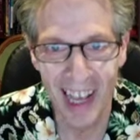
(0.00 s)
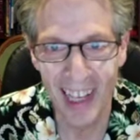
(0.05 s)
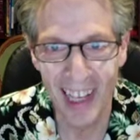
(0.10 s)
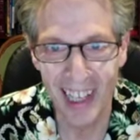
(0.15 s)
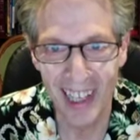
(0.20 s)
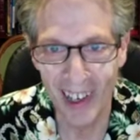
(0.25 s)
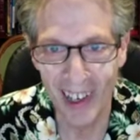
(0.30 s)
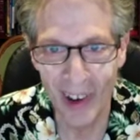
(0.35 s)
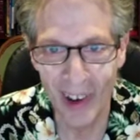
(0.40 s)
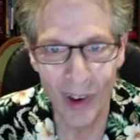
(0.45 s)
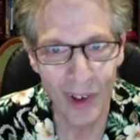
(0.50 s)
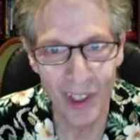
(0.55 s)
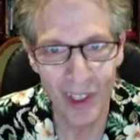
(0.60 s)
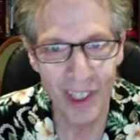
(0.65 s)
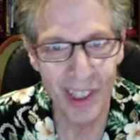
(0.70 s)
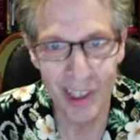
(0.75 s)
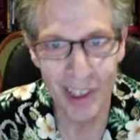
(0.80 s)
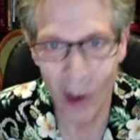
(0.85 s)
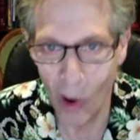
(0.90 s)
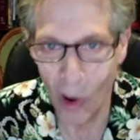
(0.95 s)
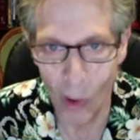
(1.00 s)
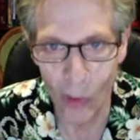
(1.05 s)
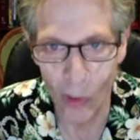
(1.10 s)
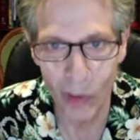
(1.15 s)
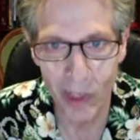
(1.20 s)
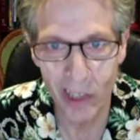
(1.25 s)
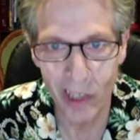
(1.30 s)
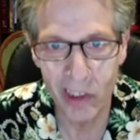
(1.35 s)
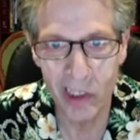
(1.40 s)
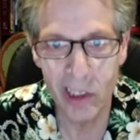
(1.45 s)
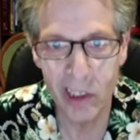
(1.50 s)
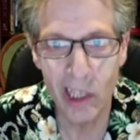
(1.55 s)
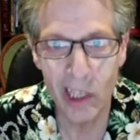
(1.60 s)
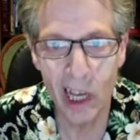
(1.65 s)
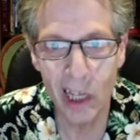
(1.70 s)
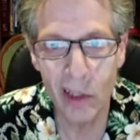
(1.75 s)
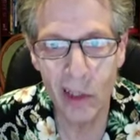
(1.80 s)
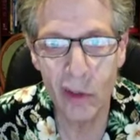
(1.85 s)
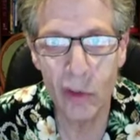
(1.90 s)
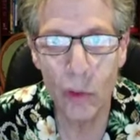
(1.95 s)
you know, no, that's
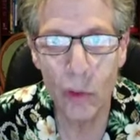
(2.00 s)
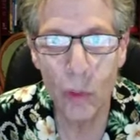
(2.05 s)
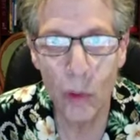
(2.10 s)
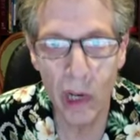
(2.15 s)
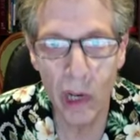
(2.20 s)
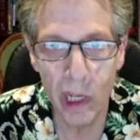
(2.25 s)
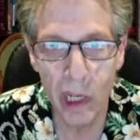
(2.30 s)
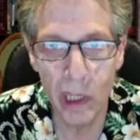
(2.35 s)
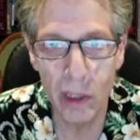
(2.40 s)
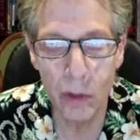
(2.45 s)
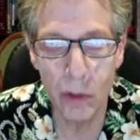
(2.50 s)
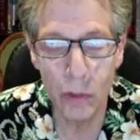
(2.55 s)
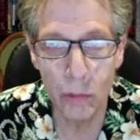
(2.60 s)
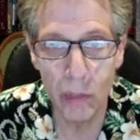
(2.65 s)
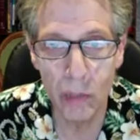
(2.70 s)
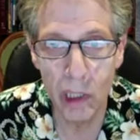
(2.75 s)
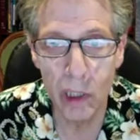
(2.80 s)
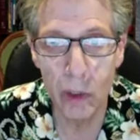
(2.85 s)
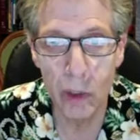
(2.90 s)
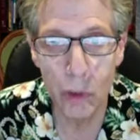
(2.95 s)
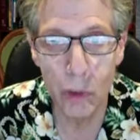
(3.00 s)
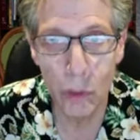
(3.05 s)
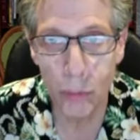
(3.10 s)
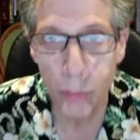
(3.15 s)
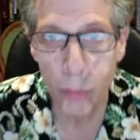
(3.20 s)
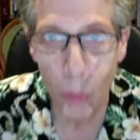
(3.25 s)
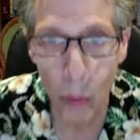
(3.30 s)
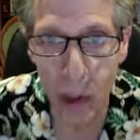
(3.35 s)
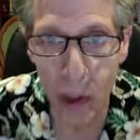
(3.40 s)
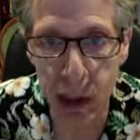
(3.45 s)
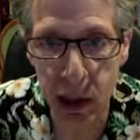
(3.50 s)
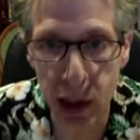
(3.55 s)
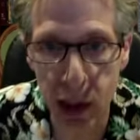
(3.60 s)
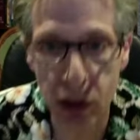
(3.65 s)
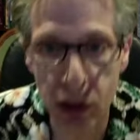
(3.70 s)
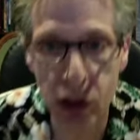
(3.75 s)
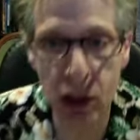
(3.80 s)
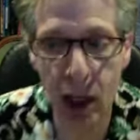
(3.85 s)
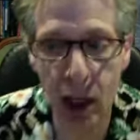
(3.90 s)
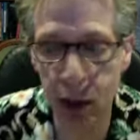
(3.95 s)
not the way you make your point. That's
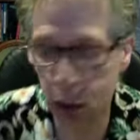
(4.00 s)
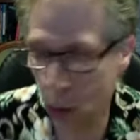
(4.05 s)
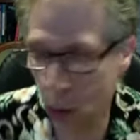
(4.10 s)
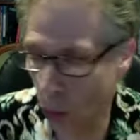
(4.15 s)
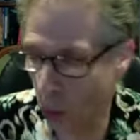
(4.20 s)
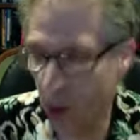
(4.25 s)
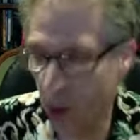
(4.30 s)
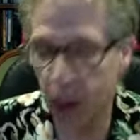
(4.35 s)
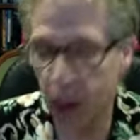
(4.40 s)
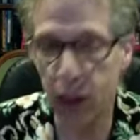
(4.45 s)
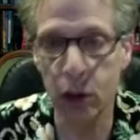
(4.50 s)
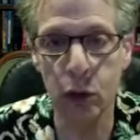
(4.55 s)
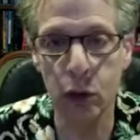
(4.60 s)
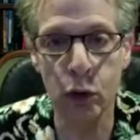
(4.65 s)
not the way you